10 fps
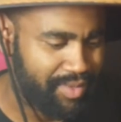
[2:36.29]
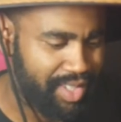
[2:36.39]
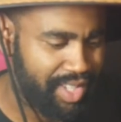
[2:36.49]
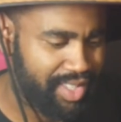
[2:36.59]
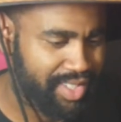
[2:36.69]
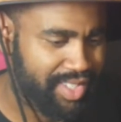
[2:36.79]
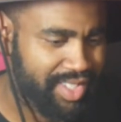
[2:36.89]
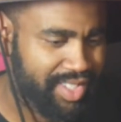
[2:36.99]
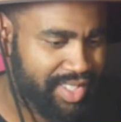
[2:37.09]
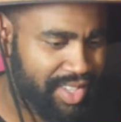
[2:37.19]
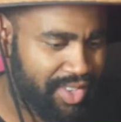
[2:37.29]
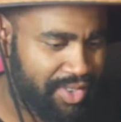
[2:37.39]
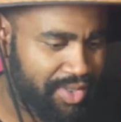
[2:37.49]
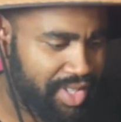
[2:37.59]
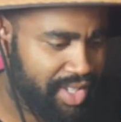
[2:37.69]
It looks
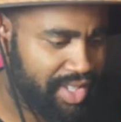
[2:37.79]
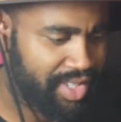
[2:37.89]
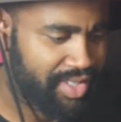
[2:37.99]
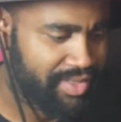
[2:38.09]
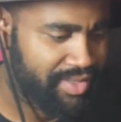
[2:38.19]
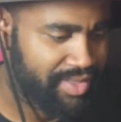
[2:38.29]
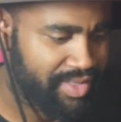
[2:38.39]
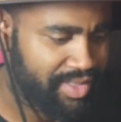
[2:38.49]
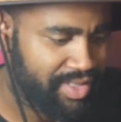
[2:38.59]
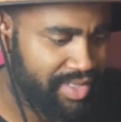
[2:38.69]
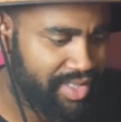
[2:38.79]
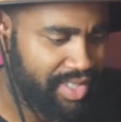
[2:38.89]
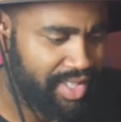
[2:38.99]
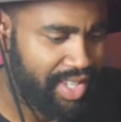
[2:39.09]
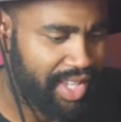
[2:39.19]
so good.
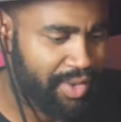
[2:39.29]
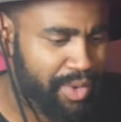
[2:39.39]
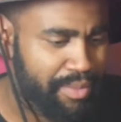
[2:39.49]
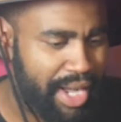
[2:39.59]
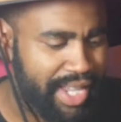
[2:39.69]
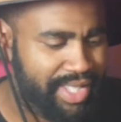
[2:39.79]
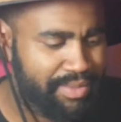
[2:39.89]
It reminds